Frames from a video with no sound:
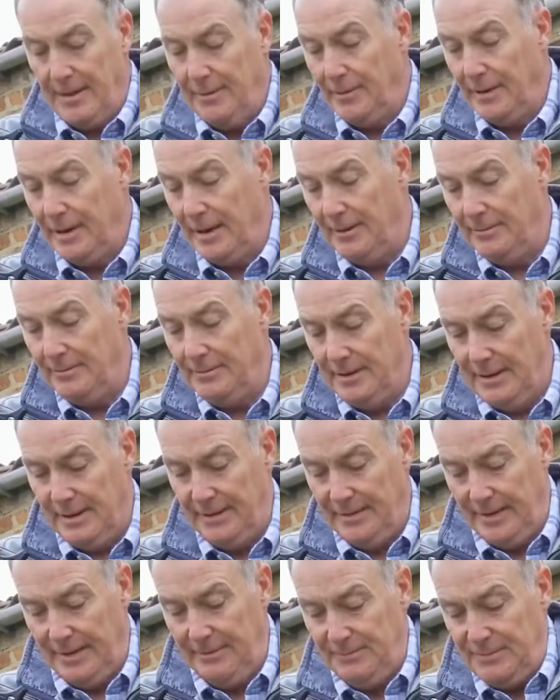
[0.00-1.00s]
we go,
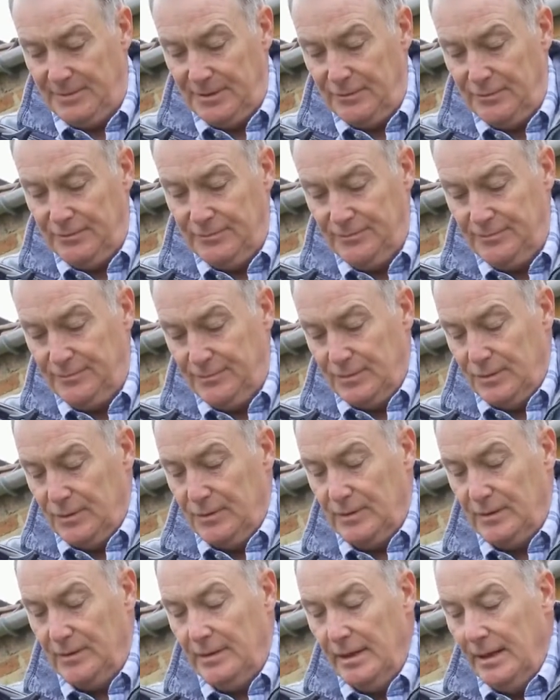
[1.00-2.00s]
like that. So
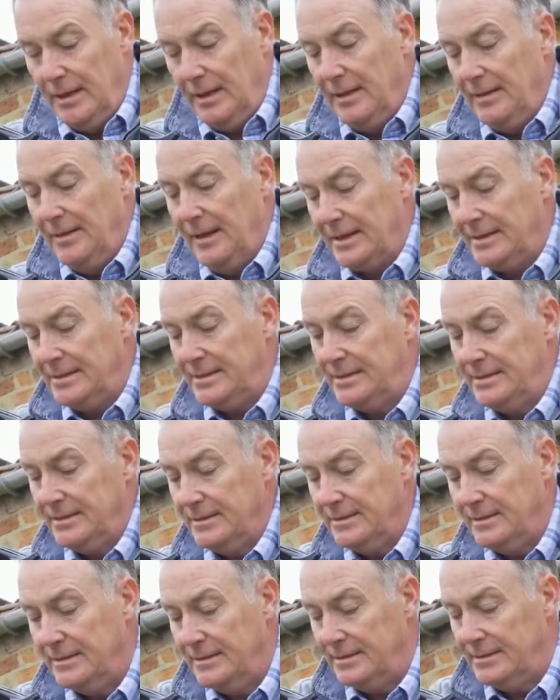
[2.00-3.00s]
that's
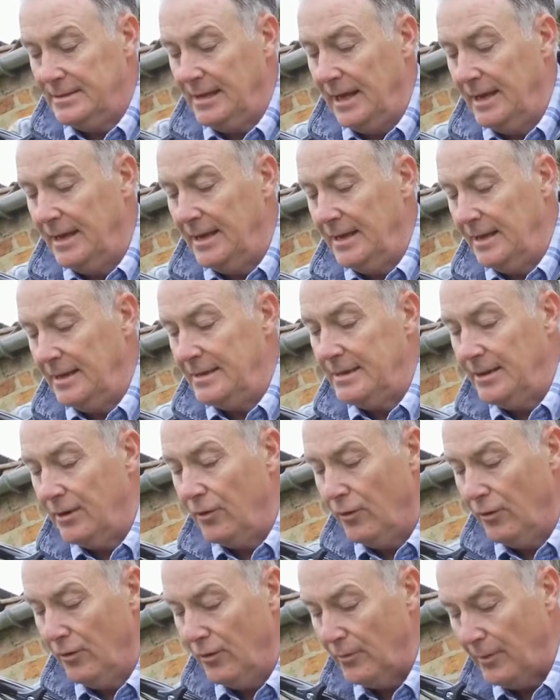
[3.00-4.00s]
tight
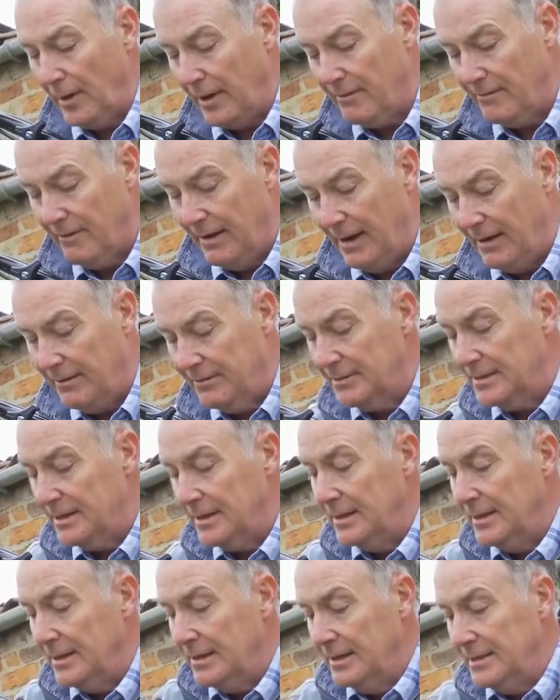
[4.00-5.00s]
all the way around,
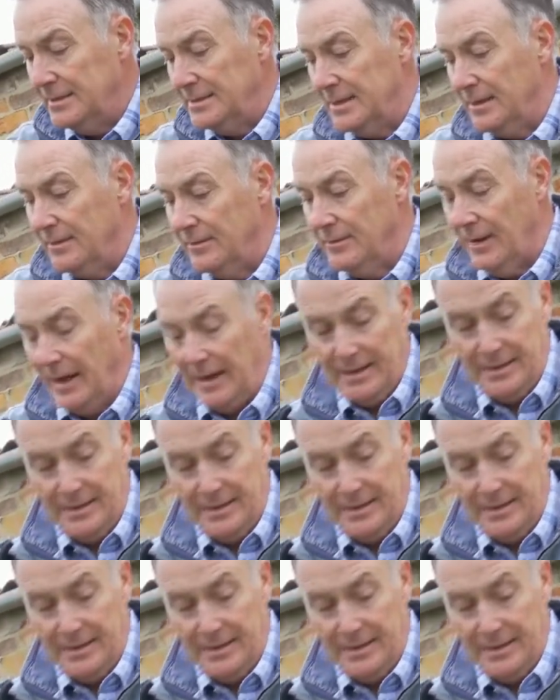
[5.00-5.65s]
so that